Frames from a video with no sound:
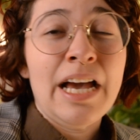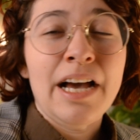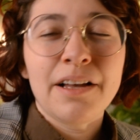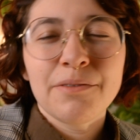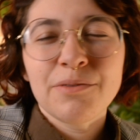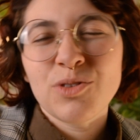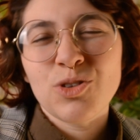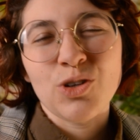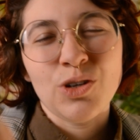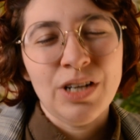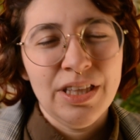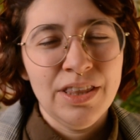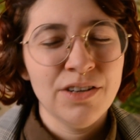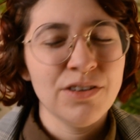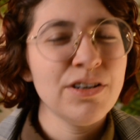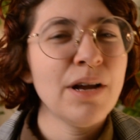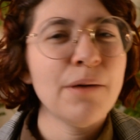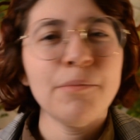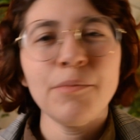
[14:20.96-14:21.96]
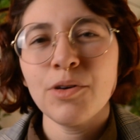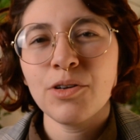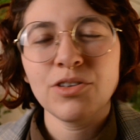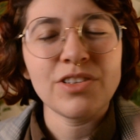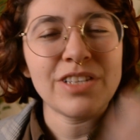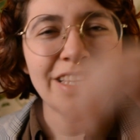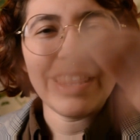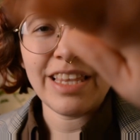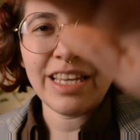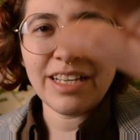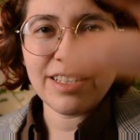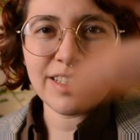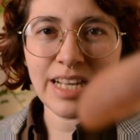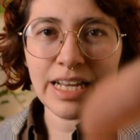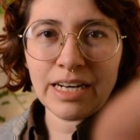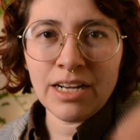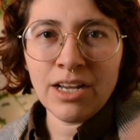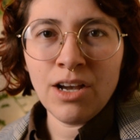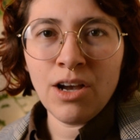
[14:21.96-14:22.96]
Sorry, they're numbers and things
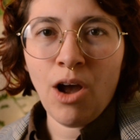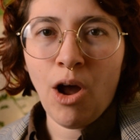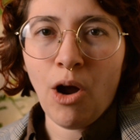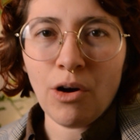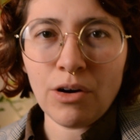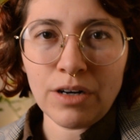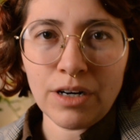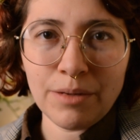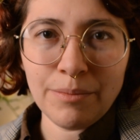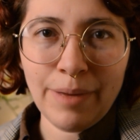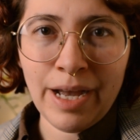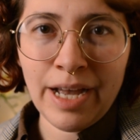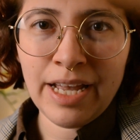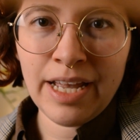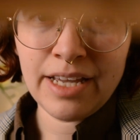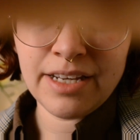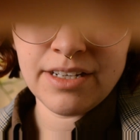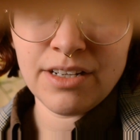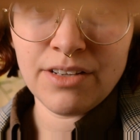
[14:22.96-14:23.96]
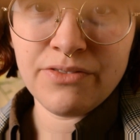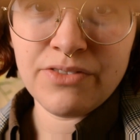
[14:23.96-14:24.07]
that are on my end of